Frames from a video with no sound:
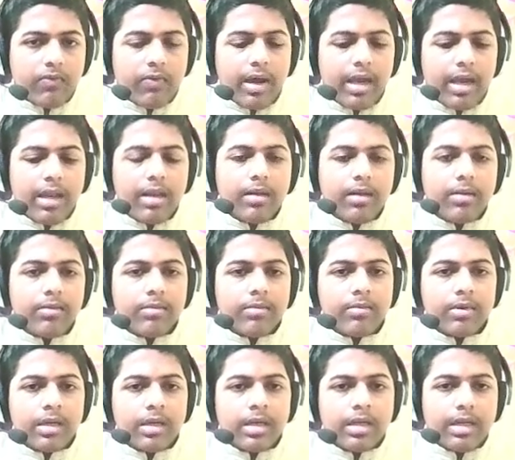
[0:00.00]
file.
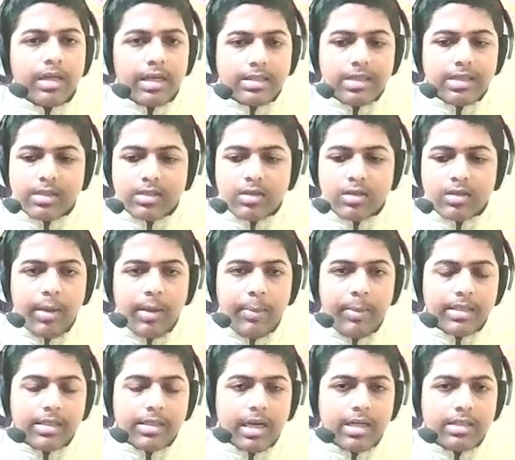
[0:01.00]
Let's say script
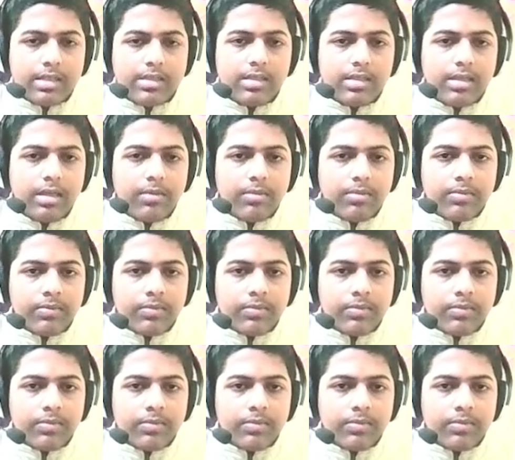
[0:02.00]
src,